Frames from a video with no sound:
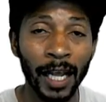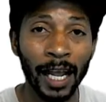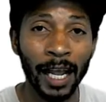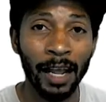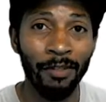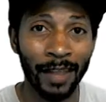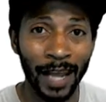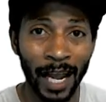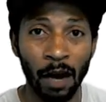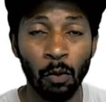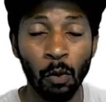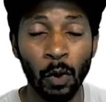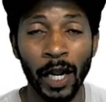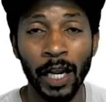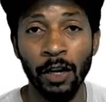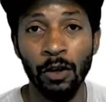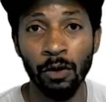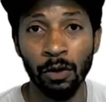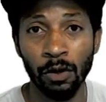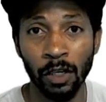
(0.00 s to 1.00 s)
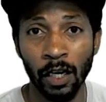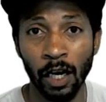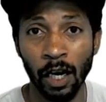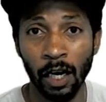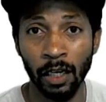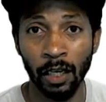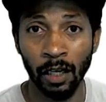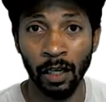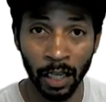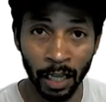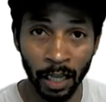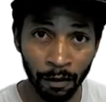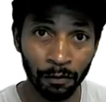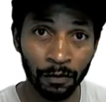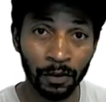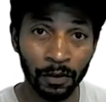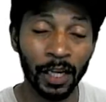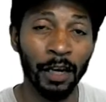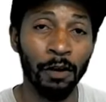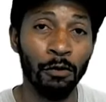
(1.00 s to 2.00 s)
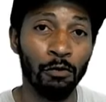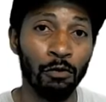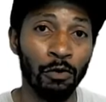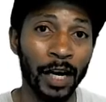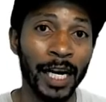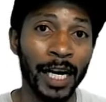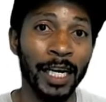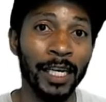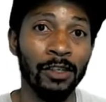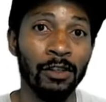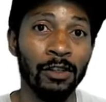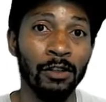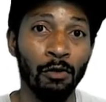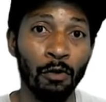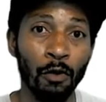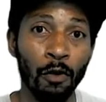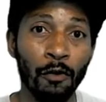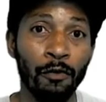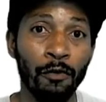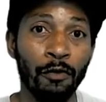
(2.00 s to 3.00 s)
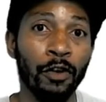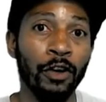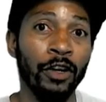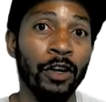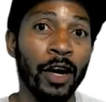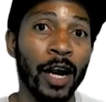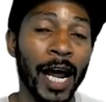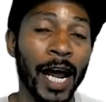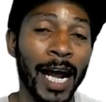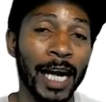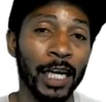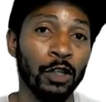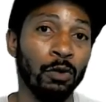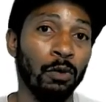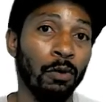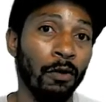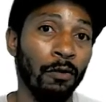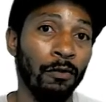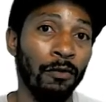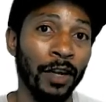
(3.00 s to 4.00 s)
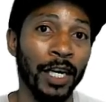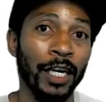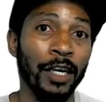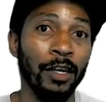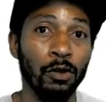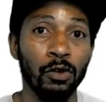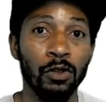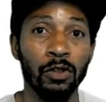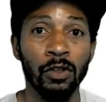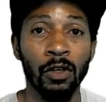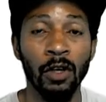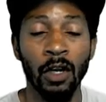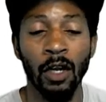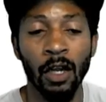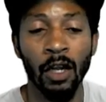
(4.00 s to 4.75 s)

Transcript: and that way you can lift and raise the roof for your actual videos.